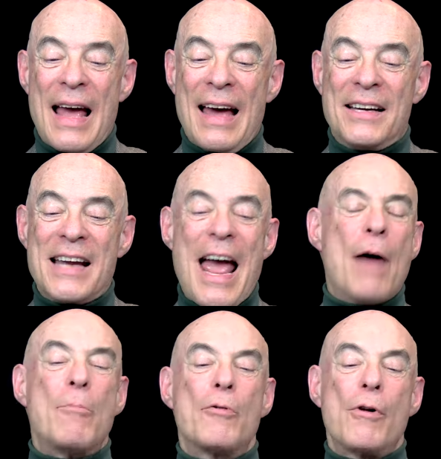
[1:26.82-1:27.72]
and
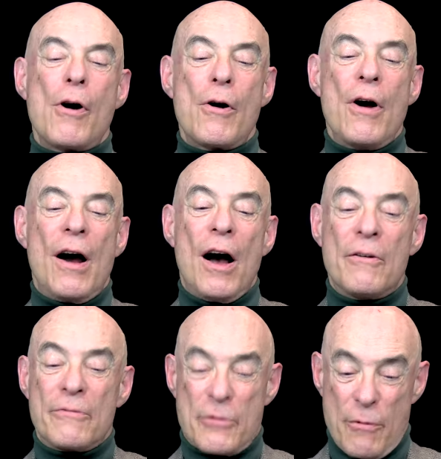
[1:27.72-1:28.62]
Emperor
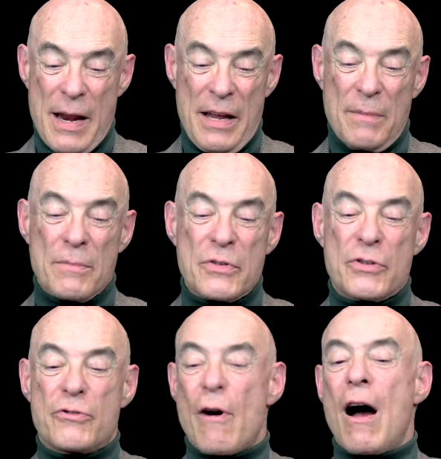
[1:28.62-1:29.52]
of
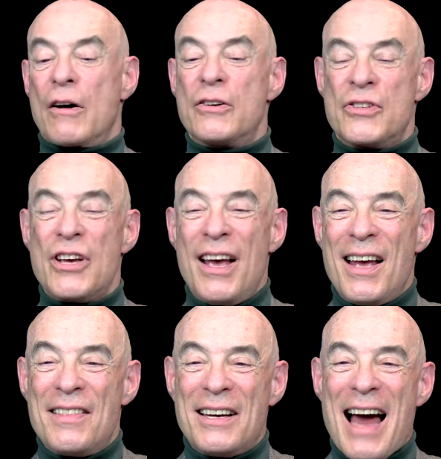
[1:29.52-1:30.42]
Dreams: Drugs
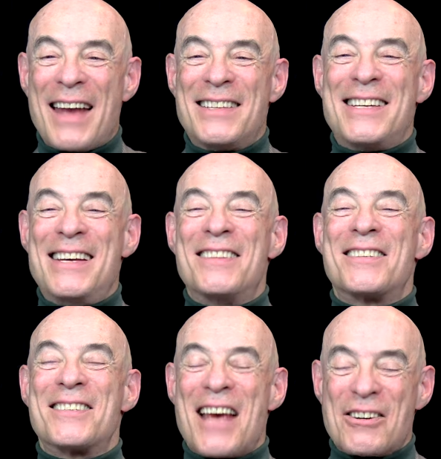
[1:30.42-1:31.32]
in the 19th
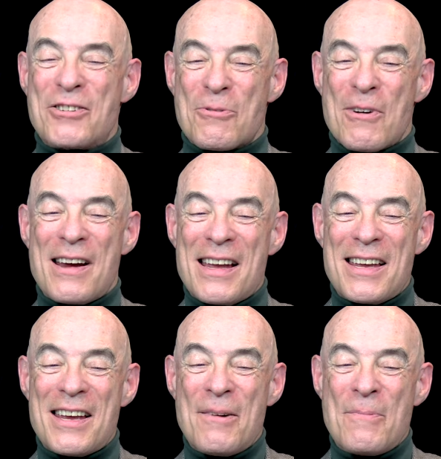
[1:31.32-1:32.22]

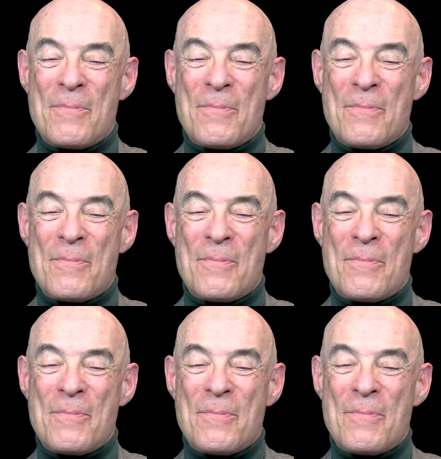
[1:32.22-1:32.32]
Century.